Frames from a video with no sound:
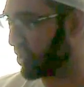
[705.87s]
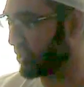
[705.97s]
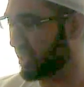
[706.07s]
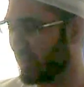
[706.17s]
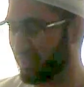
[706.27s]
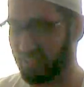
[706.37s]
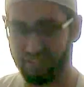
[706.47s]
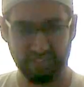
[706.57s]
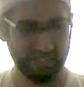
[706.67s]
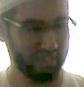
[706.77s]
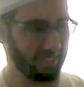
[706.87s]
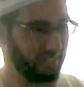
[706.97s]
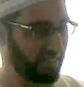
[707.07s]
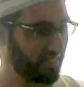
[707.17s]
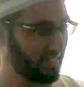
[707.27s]
gold nowadays?
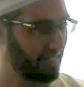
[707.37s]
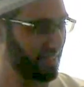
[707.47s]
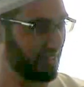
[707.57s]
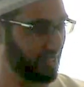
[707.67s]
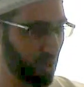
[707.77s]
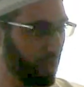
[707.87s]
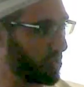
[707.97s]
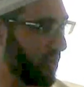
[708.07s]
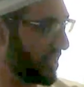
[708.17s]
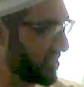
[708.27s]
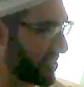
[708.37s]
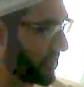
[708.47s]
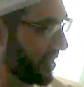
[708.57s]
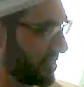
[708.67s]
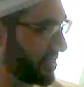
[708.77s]
It's almost priceless,
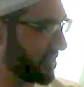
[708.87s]
right?